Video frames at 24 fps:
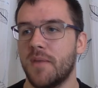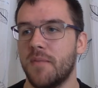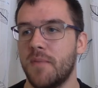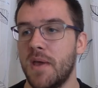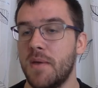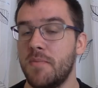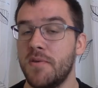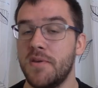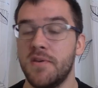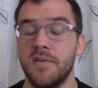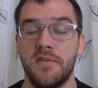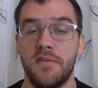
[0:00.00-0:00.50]

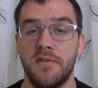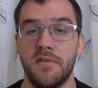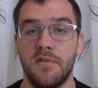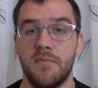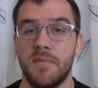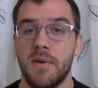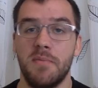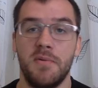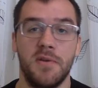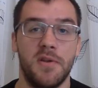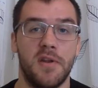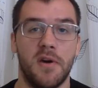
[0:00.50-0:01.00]
Maybe you
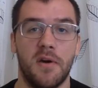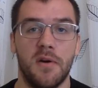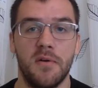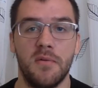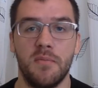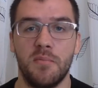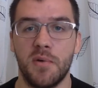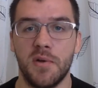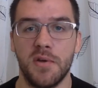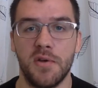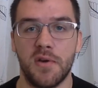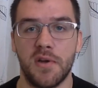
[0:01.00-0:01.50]
do, maybe you
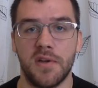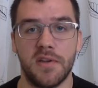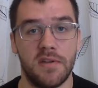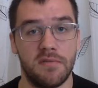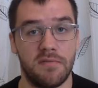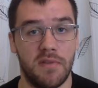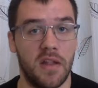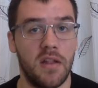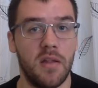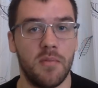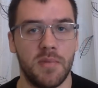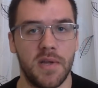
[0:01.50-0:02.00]
don't, but you can
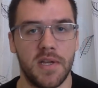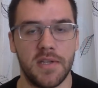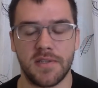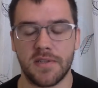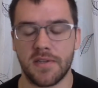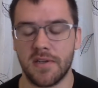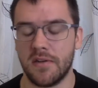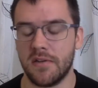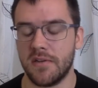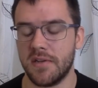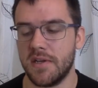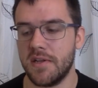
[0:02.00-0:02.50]
develop that
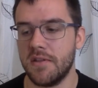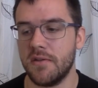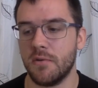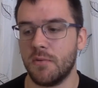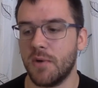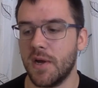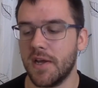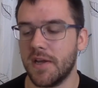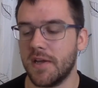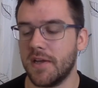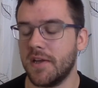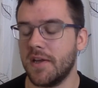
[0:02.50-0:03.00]
skill
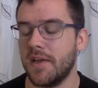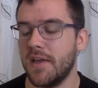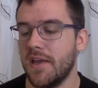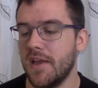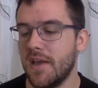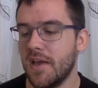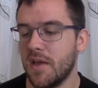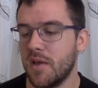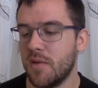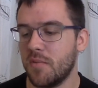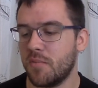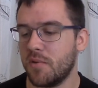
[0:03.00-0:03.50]
either way.
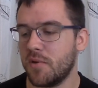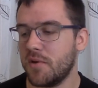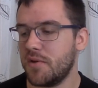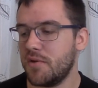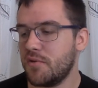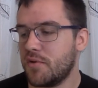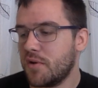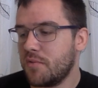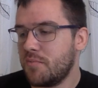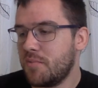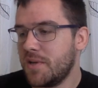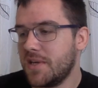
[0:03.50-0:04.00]
But
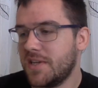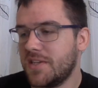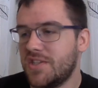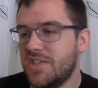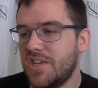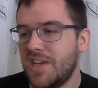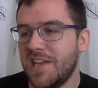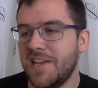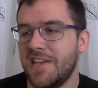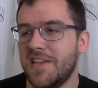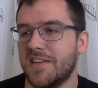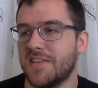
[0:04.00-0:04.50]
you could be a
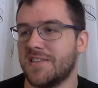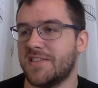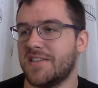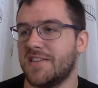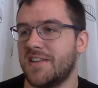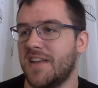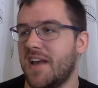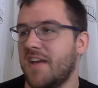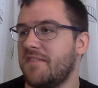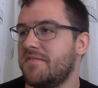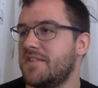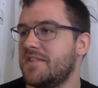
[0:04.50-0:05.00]
genius
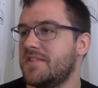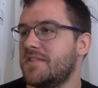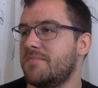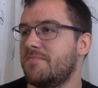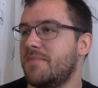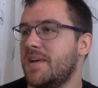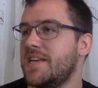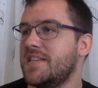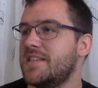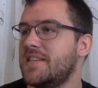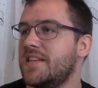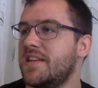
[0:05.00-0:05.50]
and have this
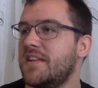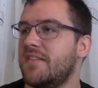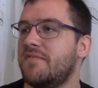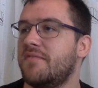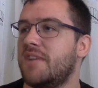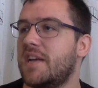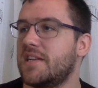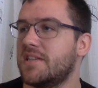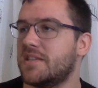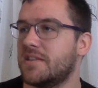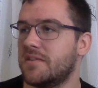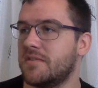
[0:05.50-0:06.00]
amazing
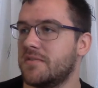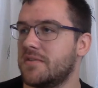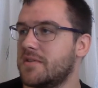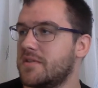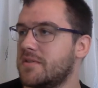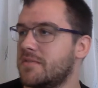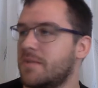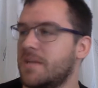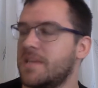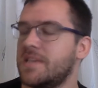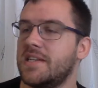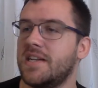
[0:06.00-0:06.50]
invention or
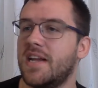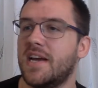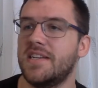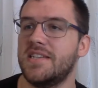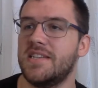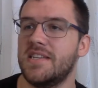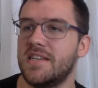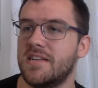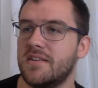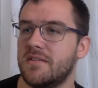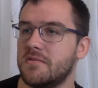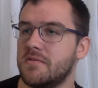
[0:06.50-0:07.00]
this amazing
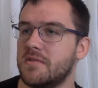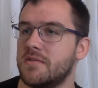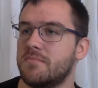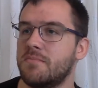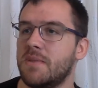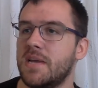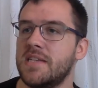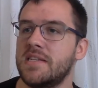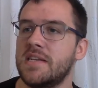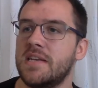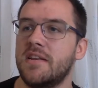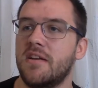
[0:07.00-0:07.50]
idea or
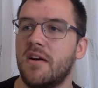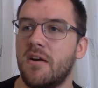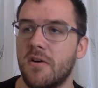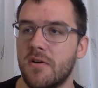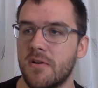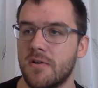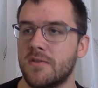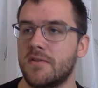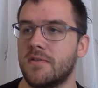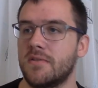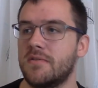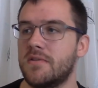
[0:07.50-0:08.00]
this amazing
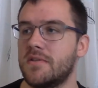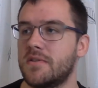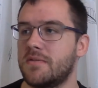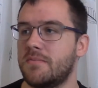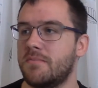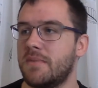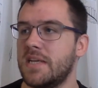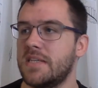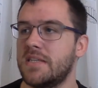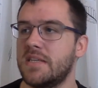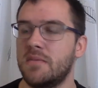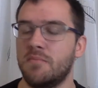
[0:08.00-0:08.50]
art or
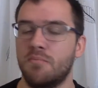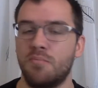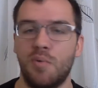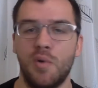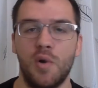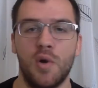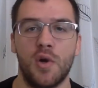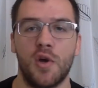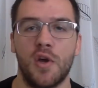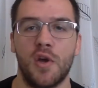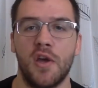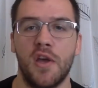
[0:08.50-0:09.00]
this amazing
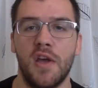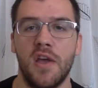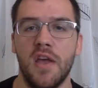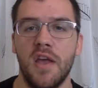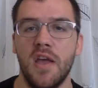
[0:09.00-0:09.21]
book.